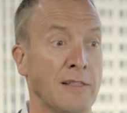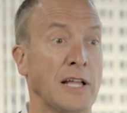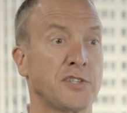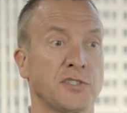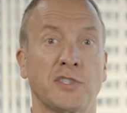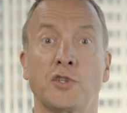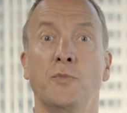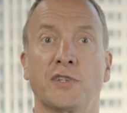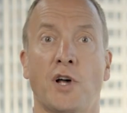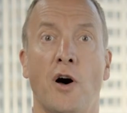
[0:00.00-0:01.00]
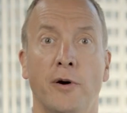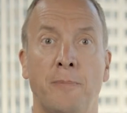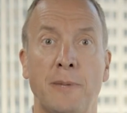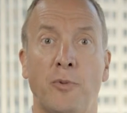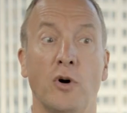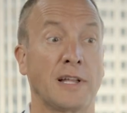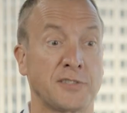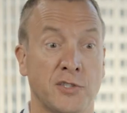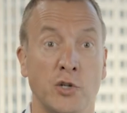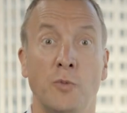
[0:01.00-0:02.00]
and let's just assume there's 100 people, and
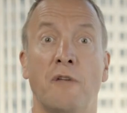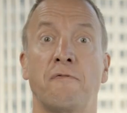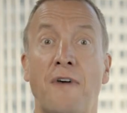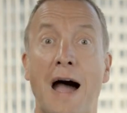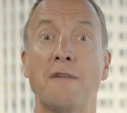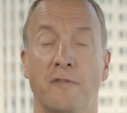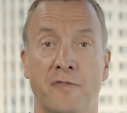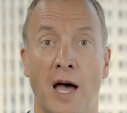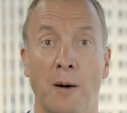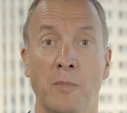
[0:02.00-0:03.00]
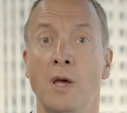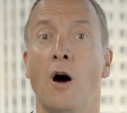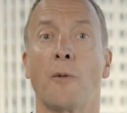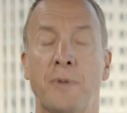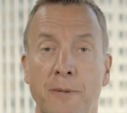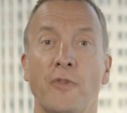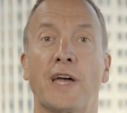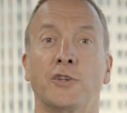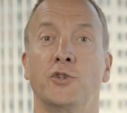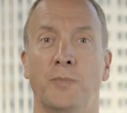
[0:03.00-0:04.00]
let's assume that 5 of them are people
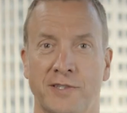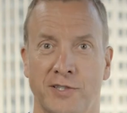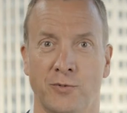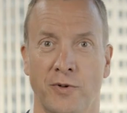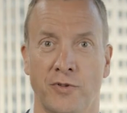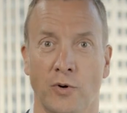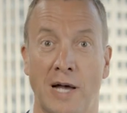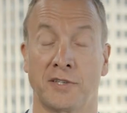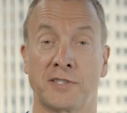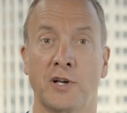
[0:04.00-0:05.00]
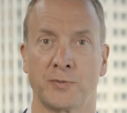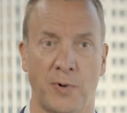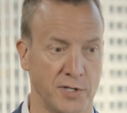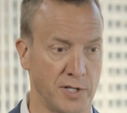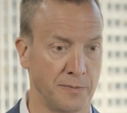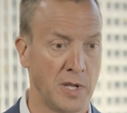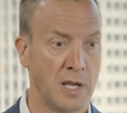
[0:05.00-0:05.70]
that could do business with you as a salesperson.